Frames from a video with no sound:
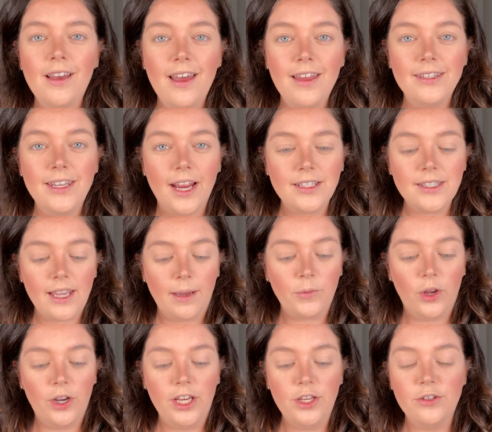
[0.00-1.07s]
Next, I'm
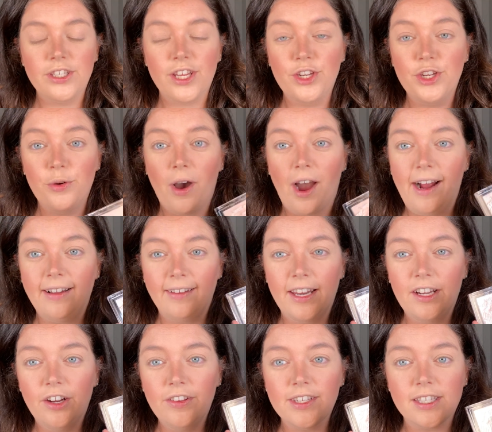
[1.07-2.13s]
going to use a new
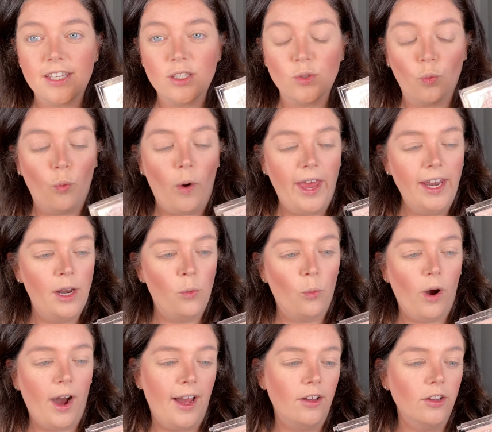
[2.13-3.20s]
highlighter. This is Wet n
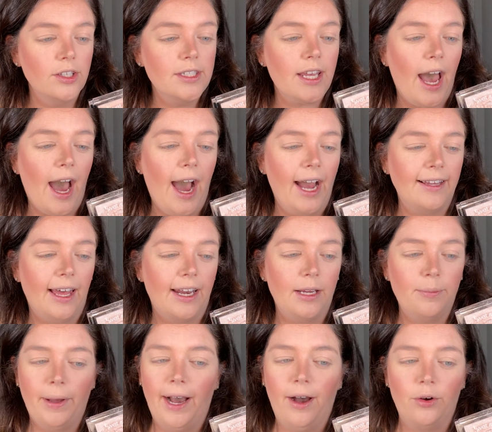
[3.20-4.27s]
Wild
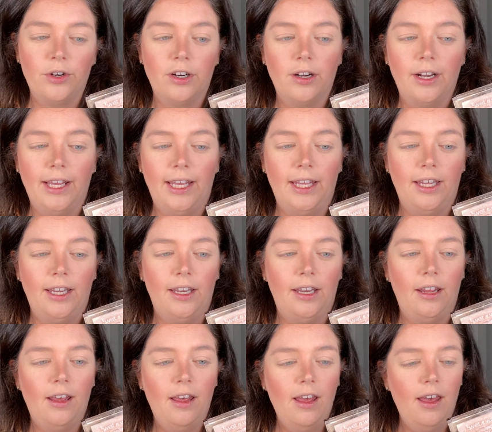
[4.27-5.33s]
highlighting powder
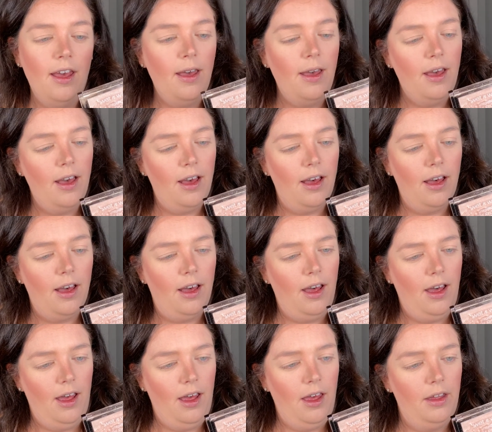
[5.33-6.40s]
in,
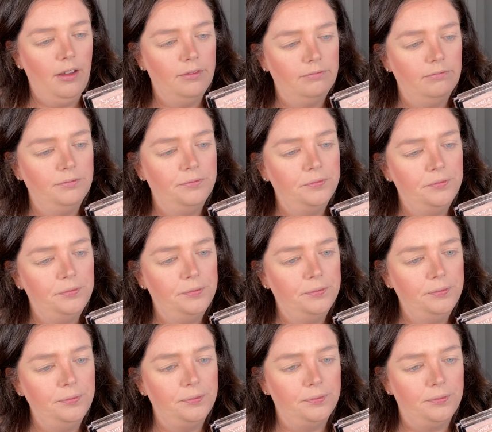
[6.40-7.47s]
doesn't
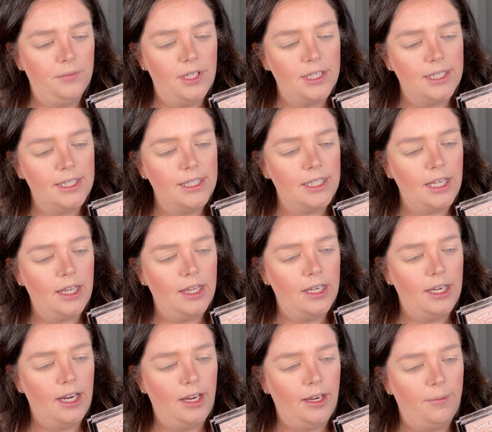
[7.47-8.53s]
say the
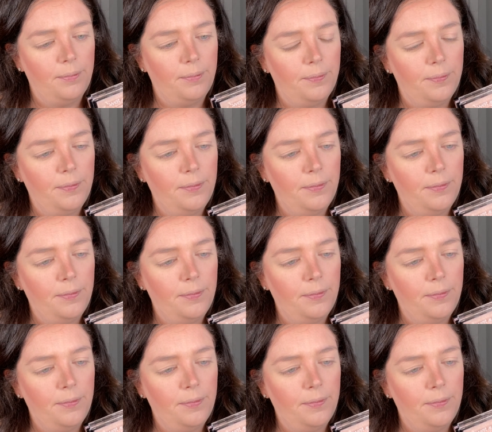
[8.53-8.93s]
name.